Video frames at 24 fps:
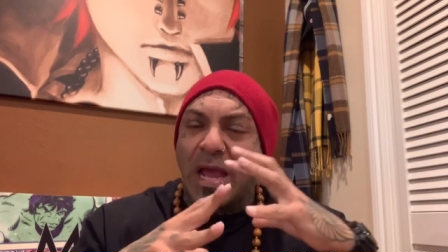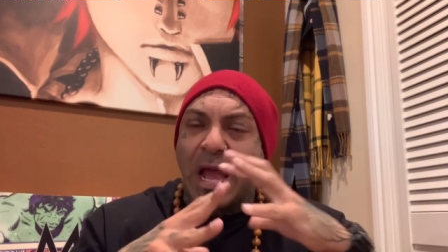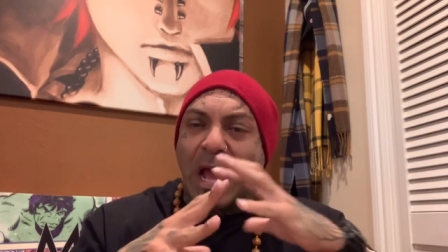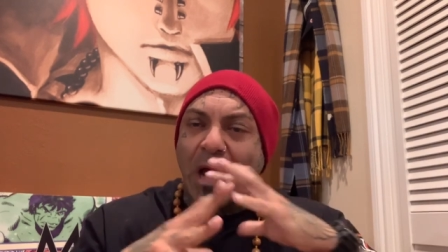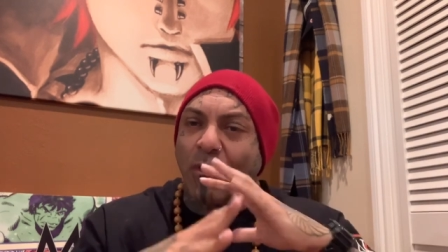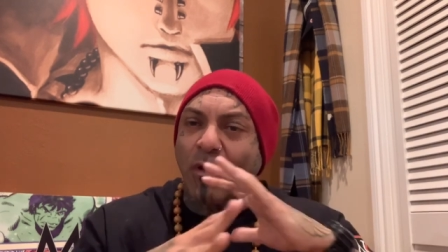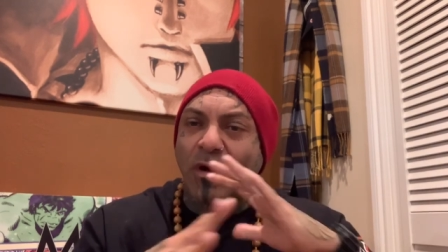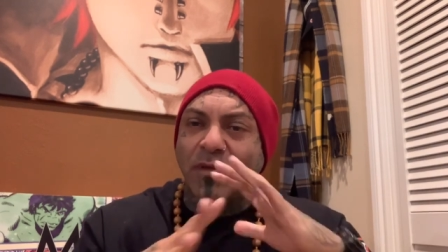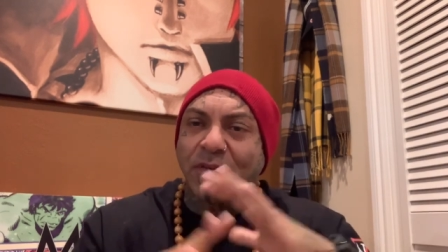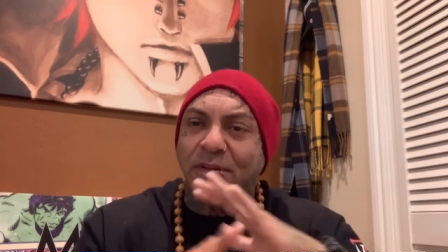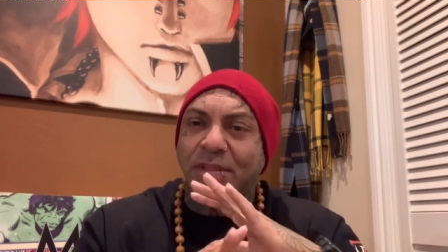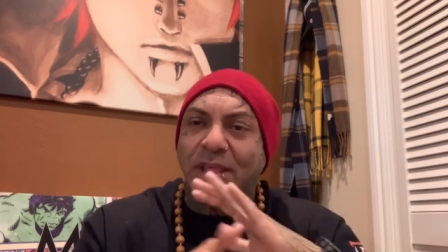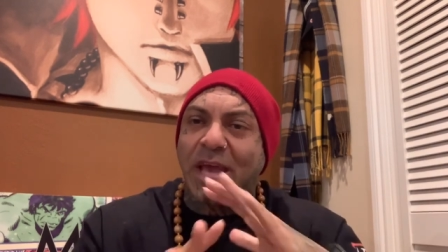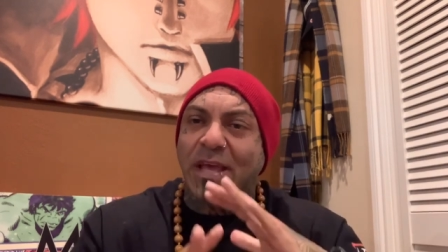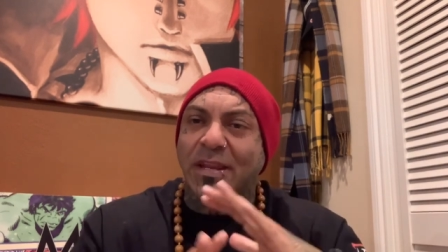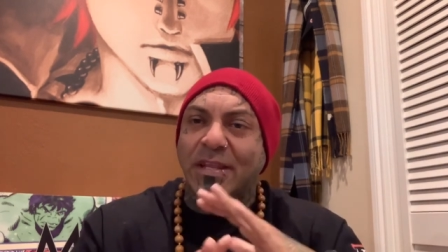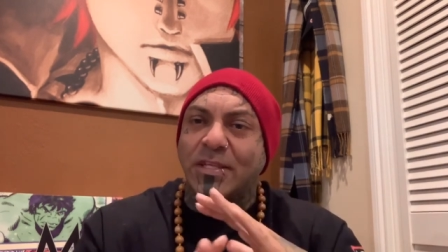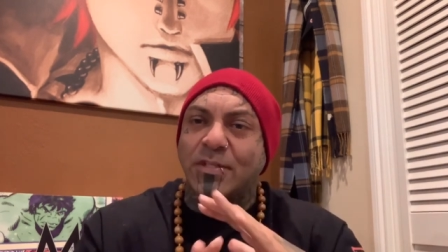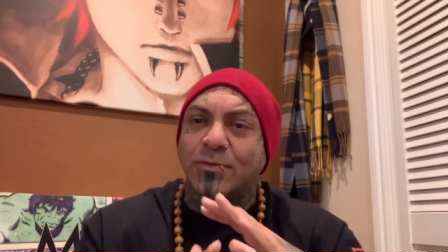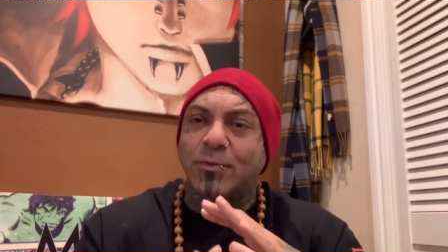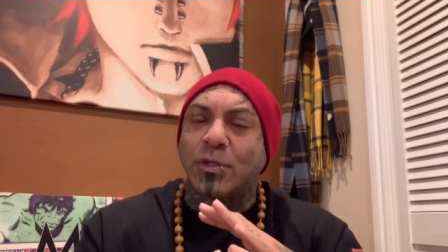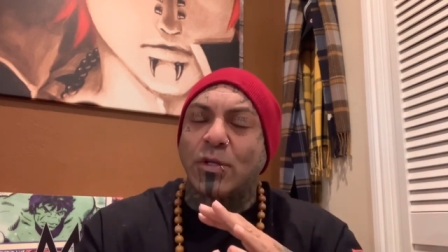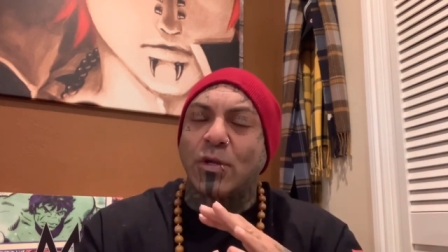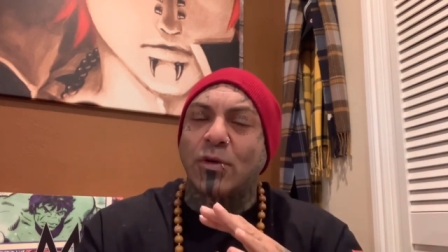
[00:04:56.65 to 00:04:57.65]
however that
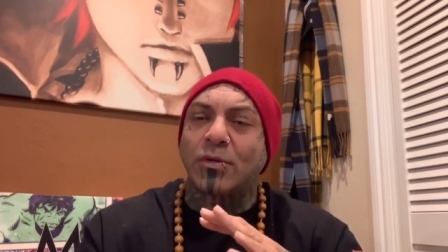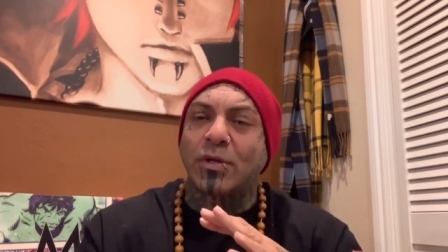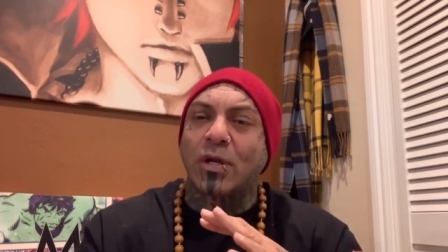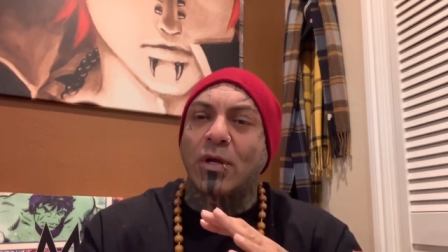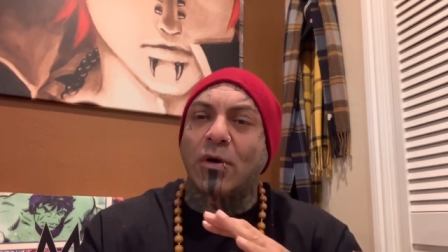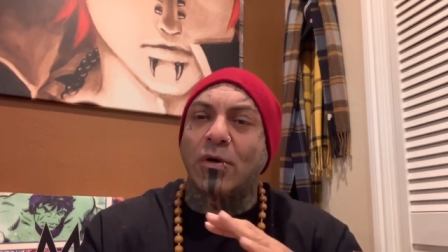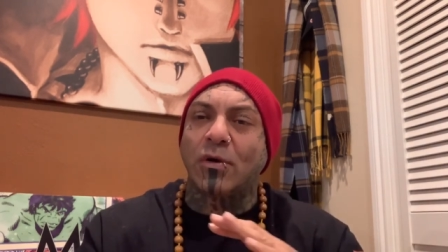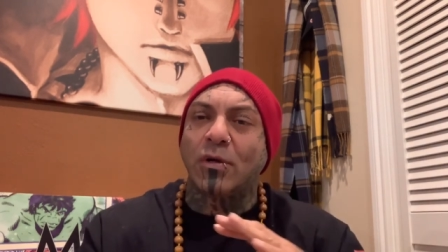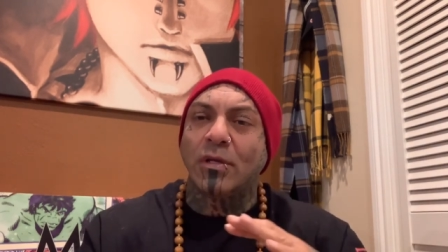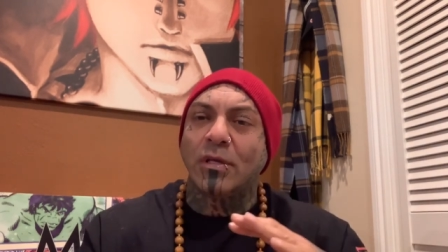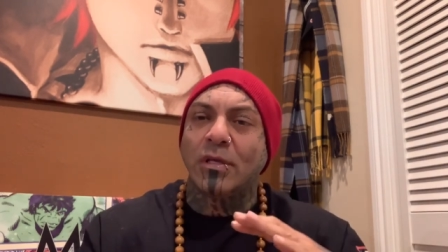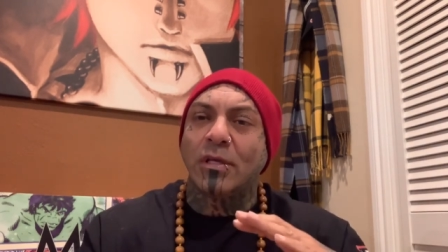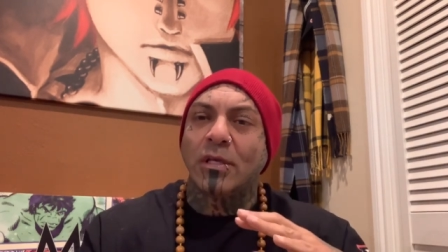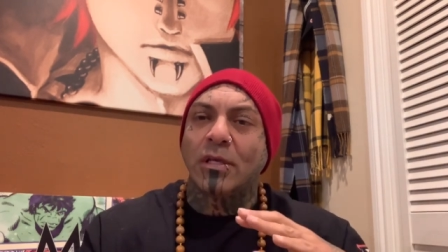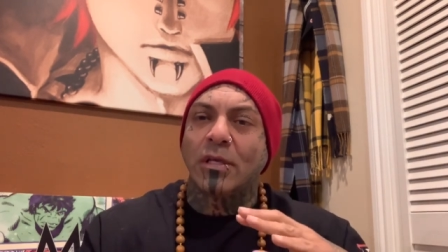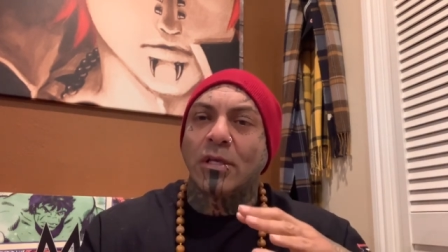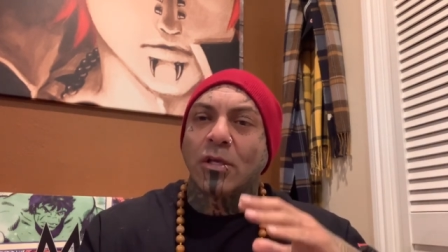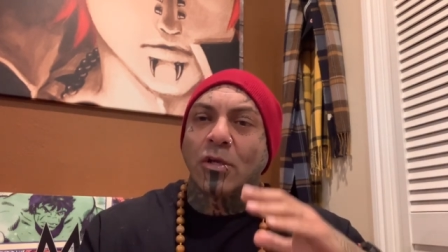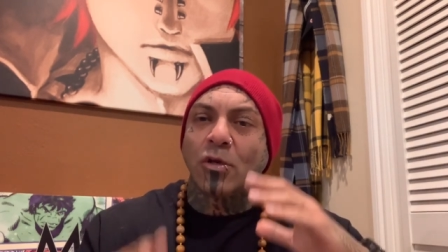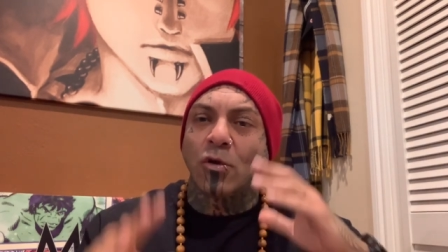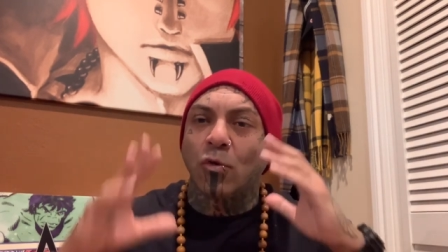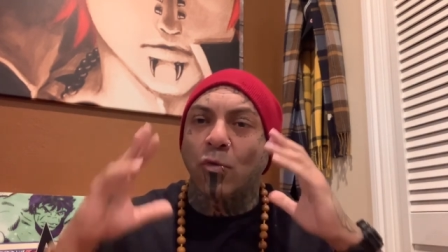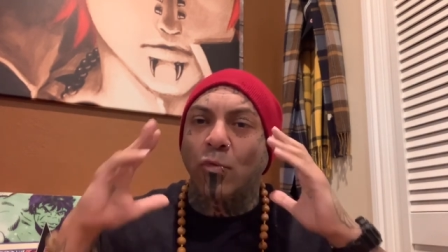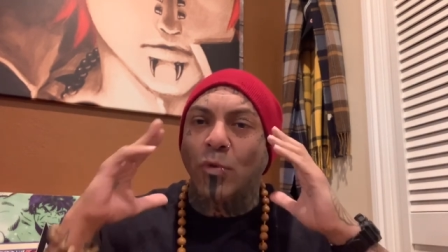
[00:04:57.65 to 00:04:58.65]
is, we don't know.
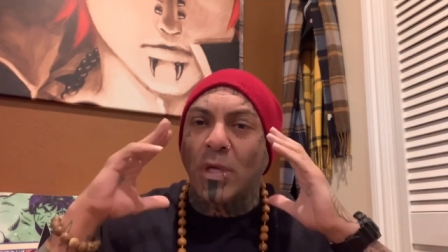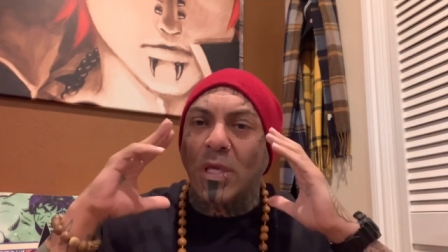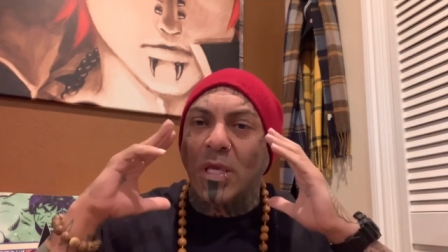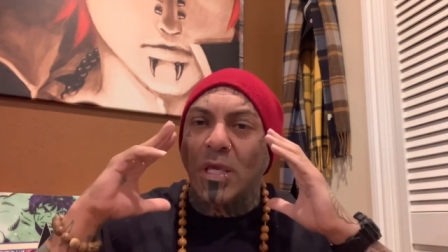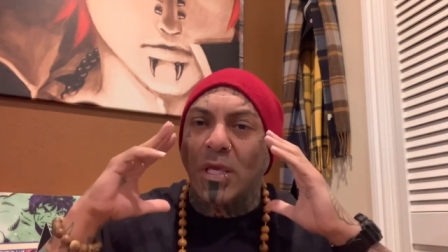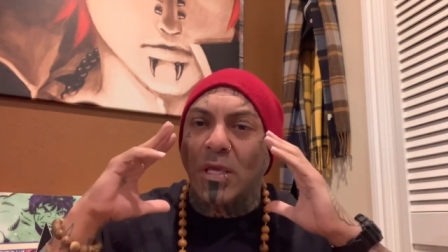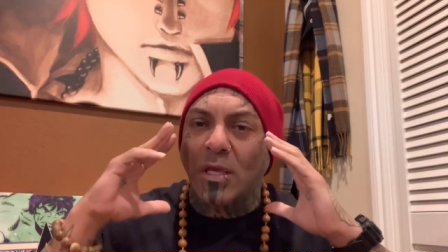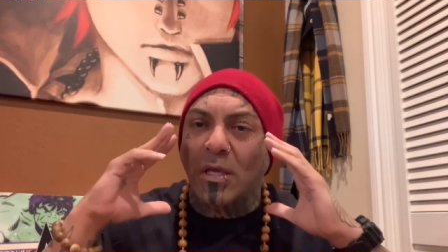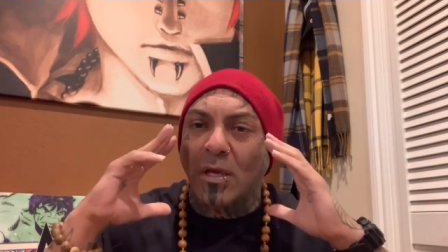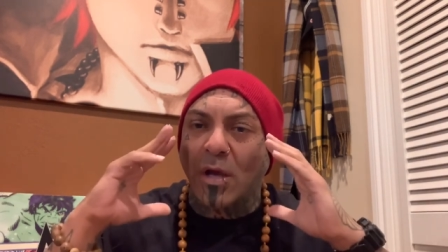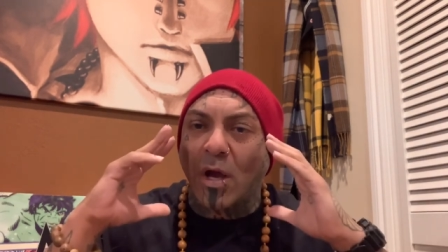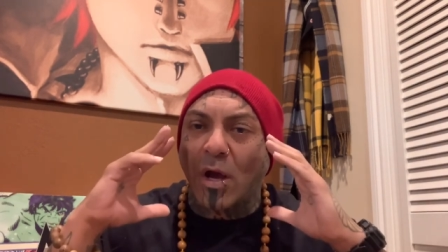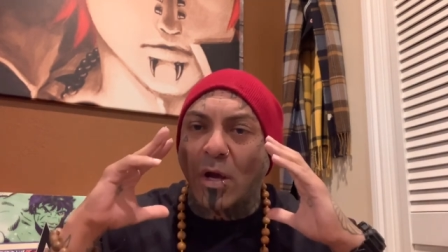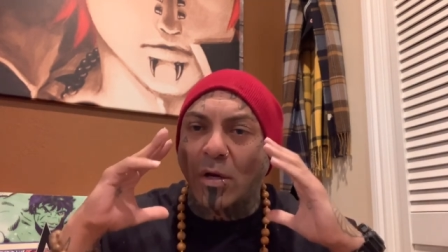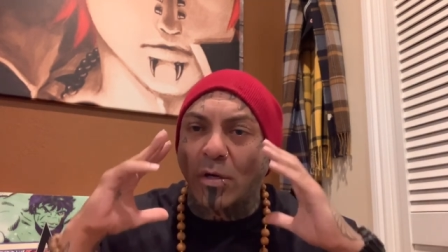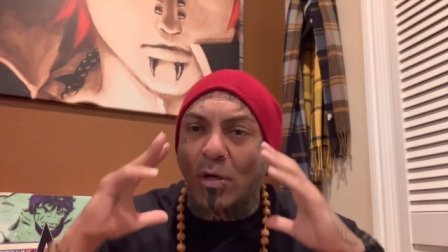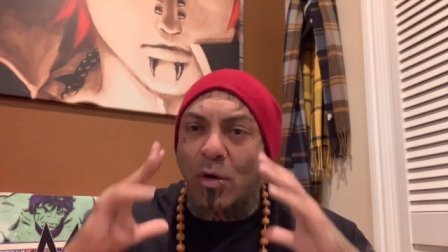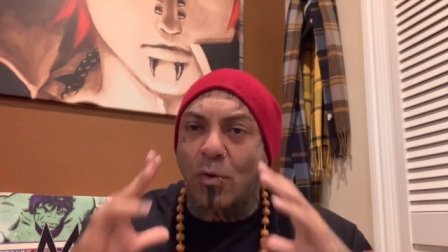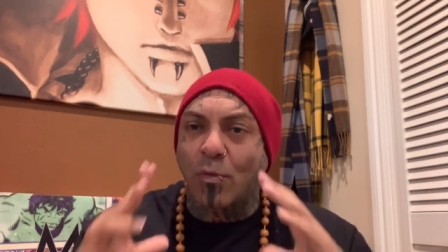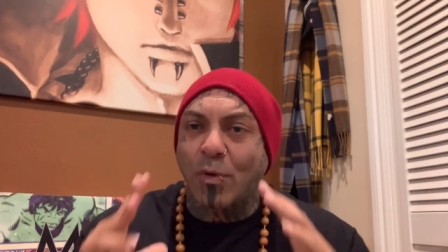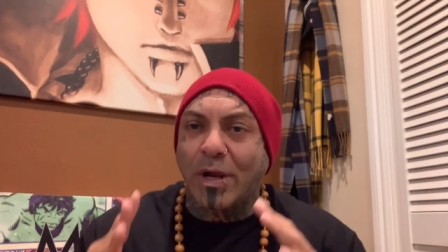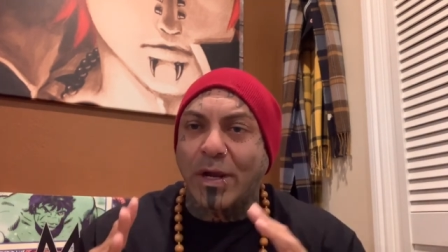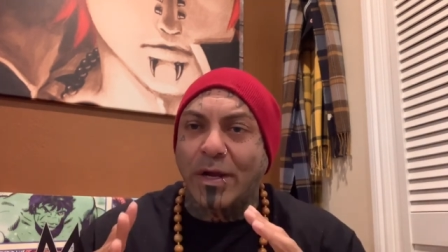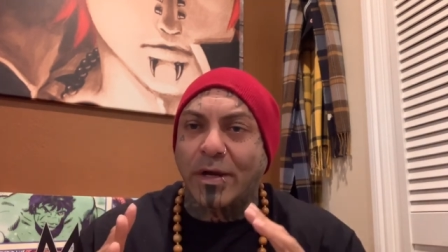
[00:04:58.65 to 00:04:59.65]
We are
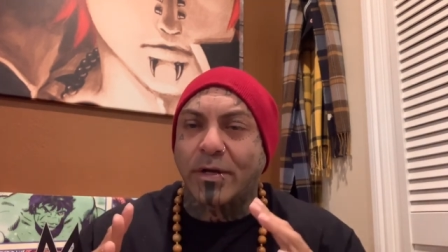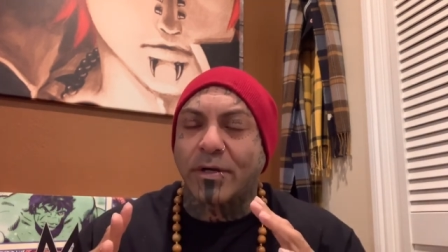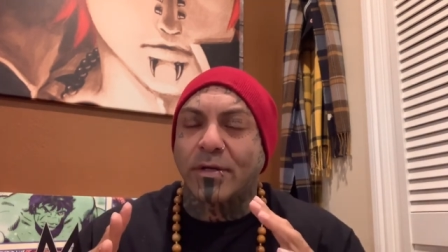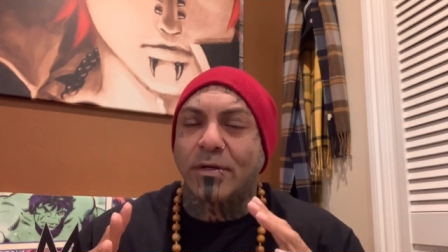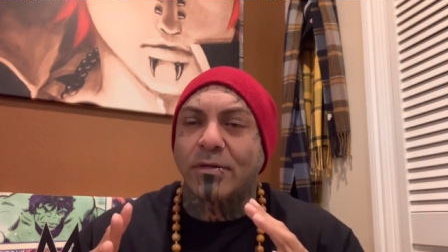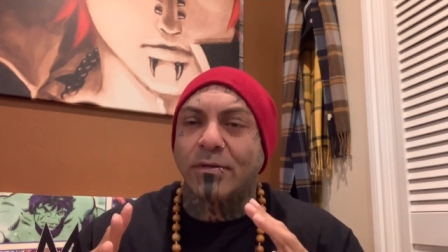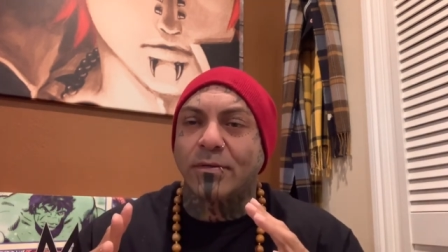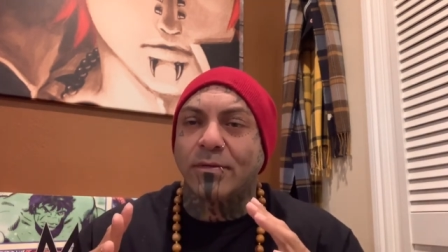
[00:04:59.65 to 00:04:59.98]
aware.